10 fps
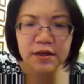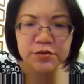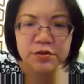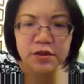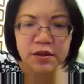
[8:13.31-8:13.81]

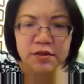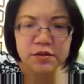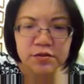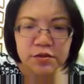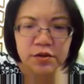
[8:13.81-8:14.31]
actually
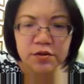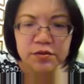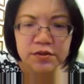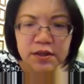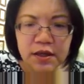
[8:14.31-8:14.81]
gets, so
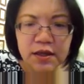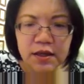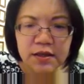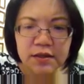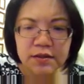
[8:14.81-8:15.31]

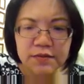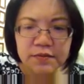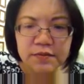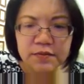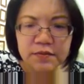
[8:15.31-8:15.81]
cosine